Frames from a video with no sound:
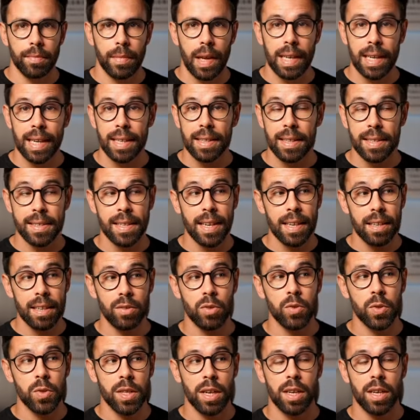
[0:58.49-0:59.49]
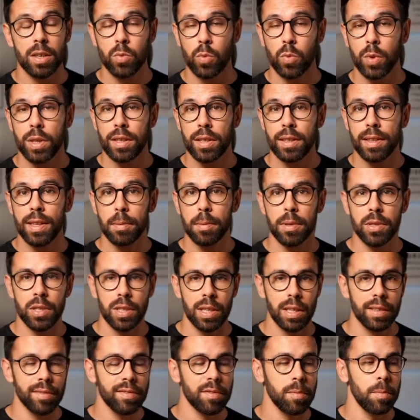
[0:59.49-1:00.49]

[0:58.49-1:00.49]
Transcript: And I decided to start with the double shift